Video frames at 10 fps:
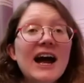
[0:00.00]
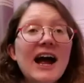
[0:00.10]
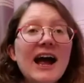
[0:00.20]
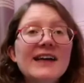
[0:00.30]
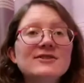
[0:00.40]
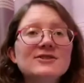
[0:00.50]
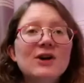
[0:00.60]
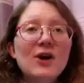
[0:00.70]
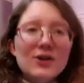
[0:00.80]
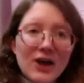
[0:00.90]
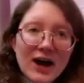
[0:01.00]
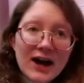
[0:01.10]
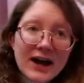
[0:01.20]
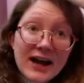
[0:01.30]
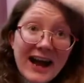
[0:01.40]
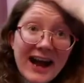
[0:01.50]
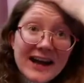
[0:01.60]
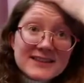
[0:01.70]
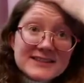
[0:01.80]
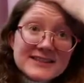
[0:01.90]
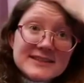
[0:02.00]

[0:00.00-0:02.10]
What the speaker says: and on our hats.